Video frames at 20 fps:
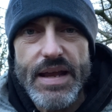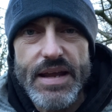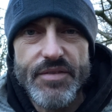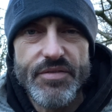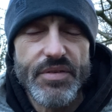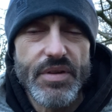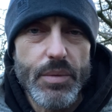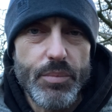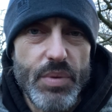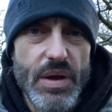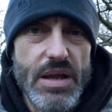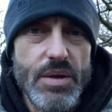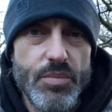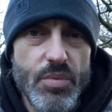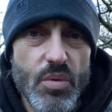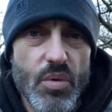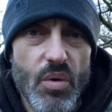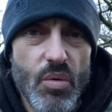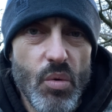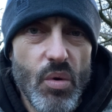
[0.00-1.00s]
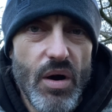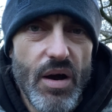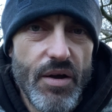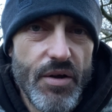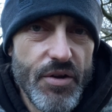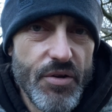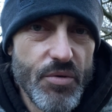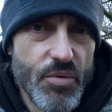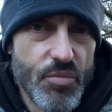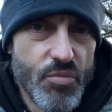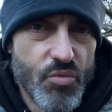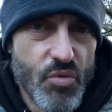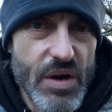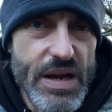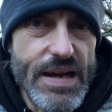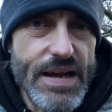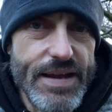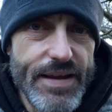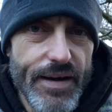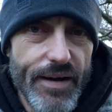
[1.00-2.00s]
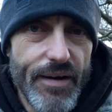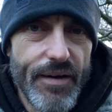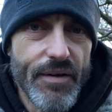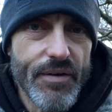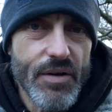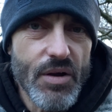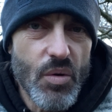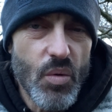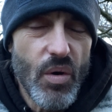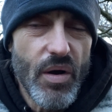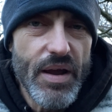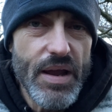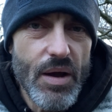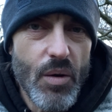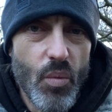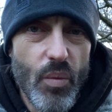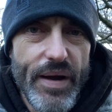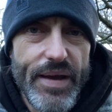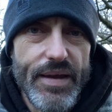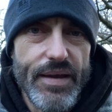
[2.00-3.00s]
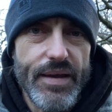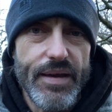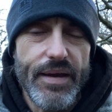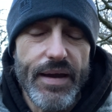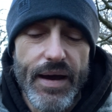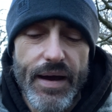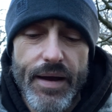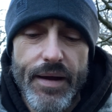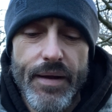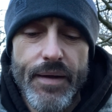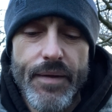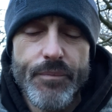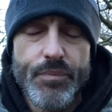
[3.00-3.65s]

even the people who really aren't quite awake yet,